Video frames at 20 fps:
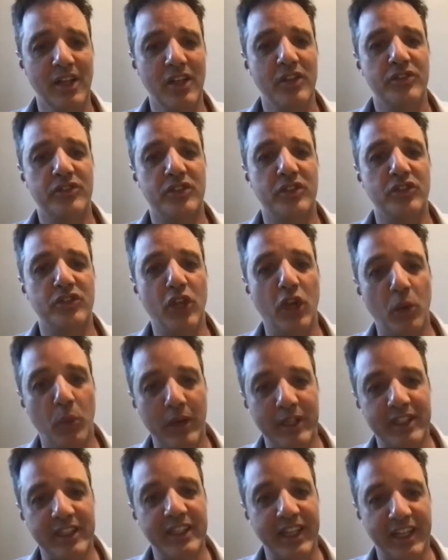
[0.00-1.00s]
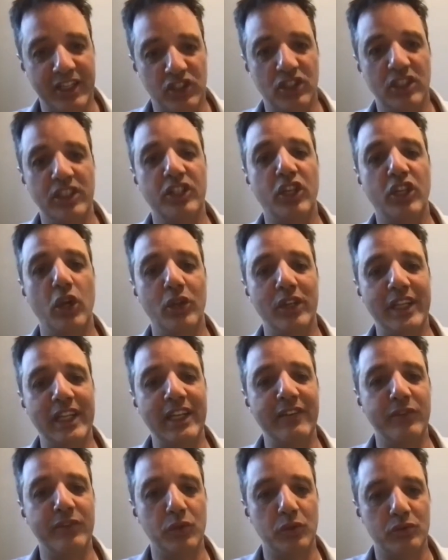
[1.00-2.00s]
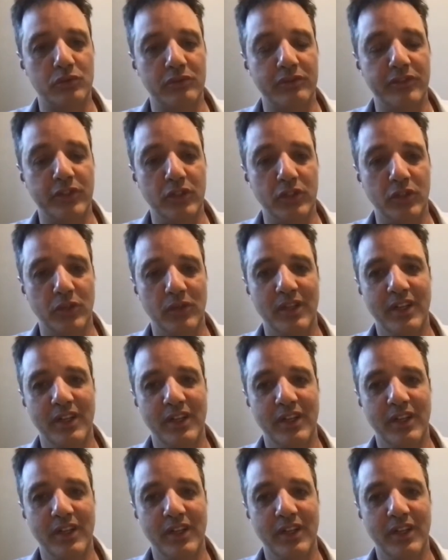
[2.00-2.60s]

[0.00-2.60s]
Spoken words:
So no one can actually go leave you a review.